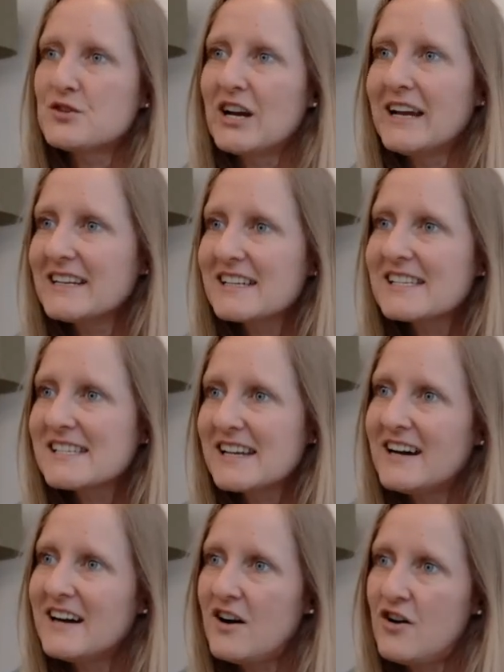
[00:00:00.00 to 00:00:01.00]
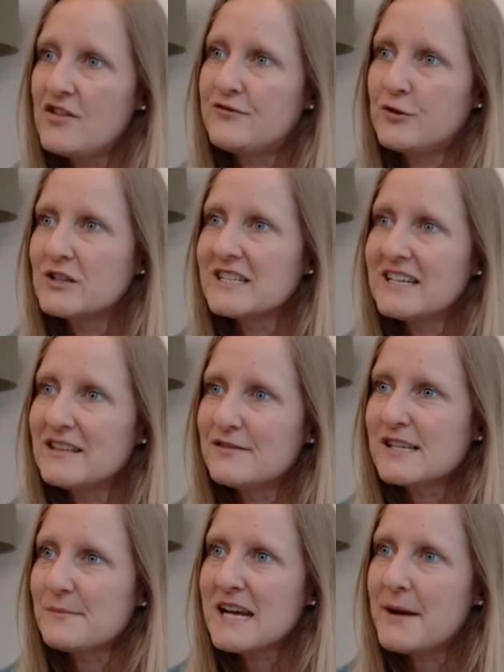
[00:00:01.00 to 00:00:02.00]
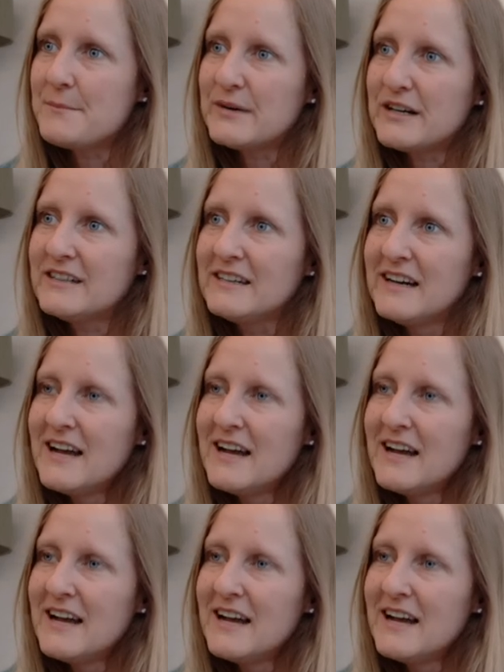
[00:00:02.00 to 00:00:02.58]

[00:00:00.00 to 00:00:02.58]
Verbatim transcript: drinks uh, on the 14th of September